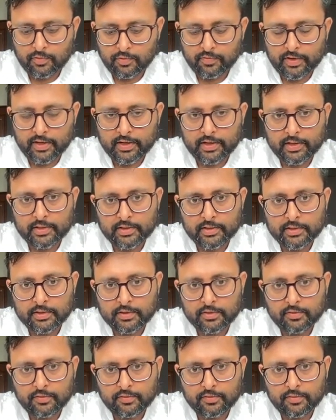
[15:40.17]

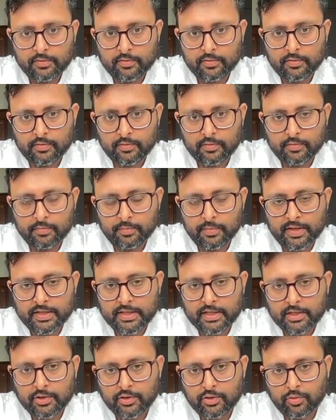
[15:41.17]
Variance of
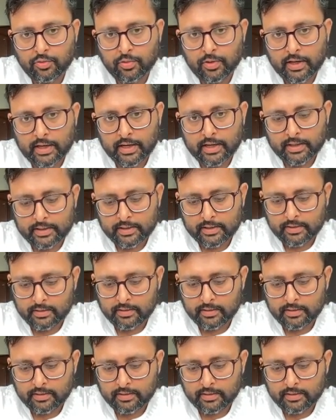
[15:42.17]
beta two hat,